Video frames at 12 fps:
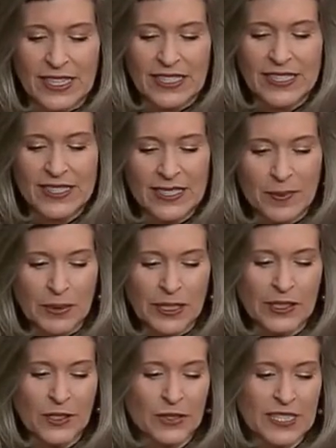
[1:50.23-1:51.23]
to simply
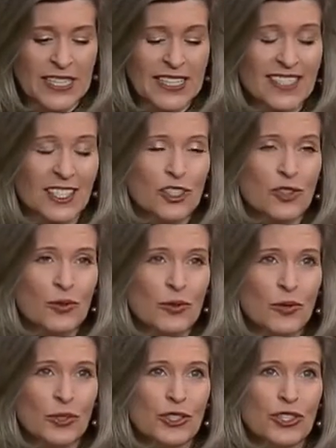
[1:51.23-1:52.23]
use it as a
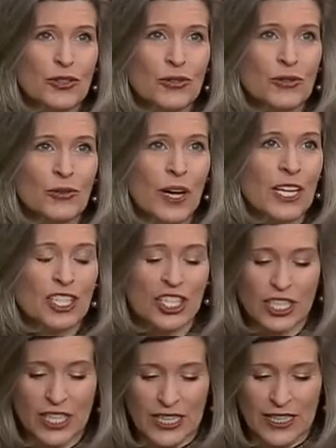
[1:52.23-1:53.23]
tool to
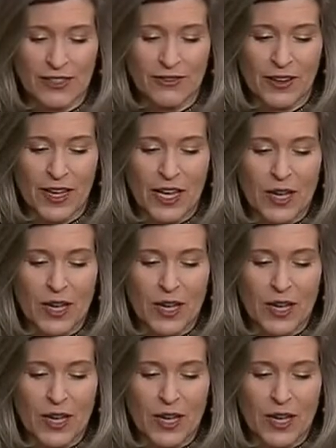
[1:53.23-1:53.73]
achieve